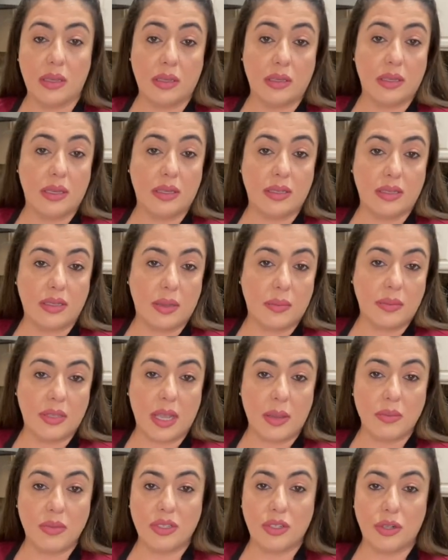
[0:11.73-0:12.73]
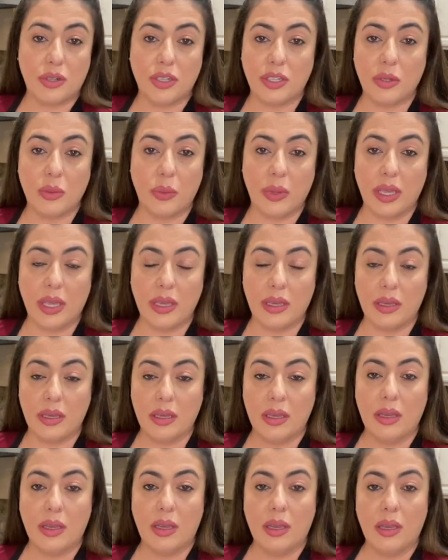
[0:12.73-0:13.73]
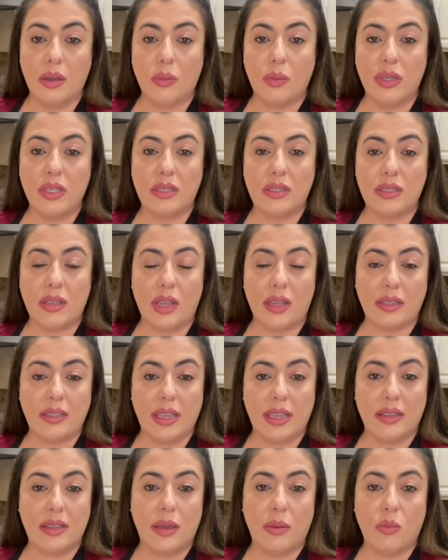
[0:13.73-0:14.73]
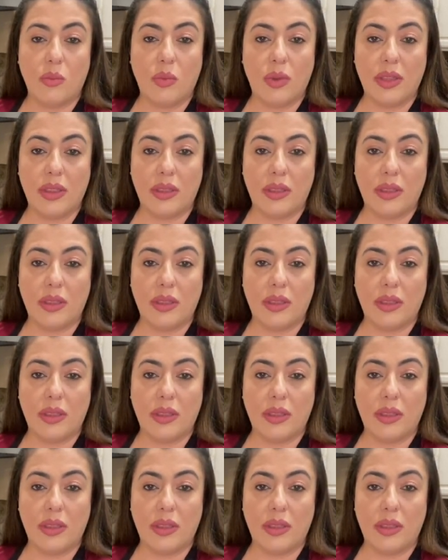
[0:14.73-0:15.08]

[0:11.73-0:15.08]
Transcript: and sometimes during the week. We saute them with